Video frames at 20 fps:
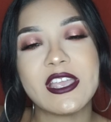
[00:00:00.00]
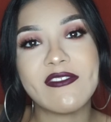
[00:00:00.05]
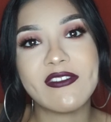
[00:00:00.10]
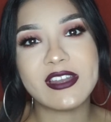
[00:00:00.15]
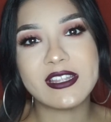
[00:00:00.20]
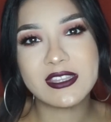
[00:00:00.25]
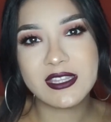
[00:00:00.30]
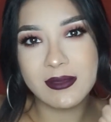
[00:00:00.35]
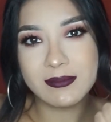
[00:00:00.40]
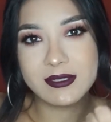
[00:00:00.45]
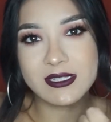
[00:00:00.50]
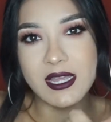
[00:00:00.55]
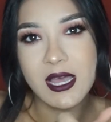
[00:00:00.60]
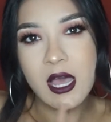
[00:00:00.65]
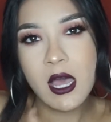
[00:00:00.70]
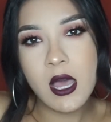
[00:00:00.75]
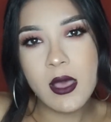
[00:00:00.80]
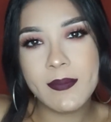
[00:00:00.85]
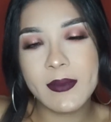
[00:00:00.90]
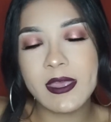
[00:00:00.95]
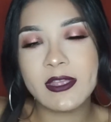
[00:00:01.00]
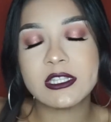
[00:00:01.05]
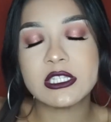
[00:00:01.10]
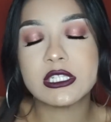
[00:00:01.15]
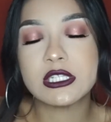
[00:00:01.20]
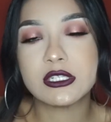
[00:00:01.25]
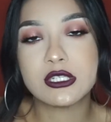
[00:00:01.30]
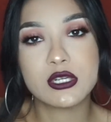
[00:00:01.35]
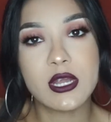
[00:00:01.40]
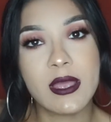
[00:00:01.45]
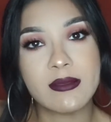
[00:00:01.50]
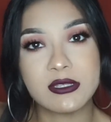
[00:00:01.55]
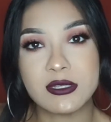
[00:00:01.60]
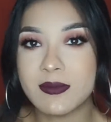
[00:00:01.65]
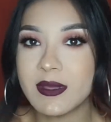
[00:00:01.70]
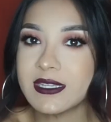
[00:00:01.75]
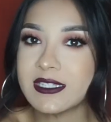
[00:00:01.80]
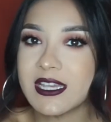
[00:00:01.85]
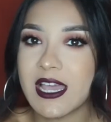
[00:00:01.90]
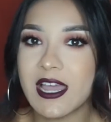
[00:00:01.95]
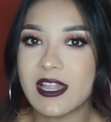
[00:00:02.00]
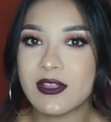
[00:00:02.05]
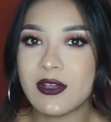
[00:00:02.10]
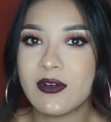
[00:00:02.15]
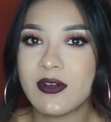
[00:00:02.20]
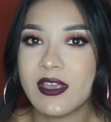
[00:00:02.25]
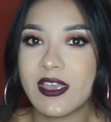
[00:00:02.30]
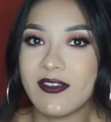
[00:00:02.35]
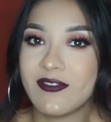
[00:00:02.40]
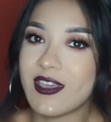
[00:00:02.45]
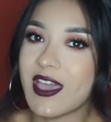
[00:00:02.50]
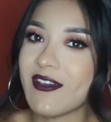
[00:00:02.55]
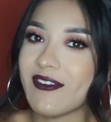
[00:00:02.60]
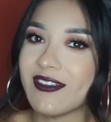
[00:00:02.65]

give it a thumbs up and to subscribe to my channel if you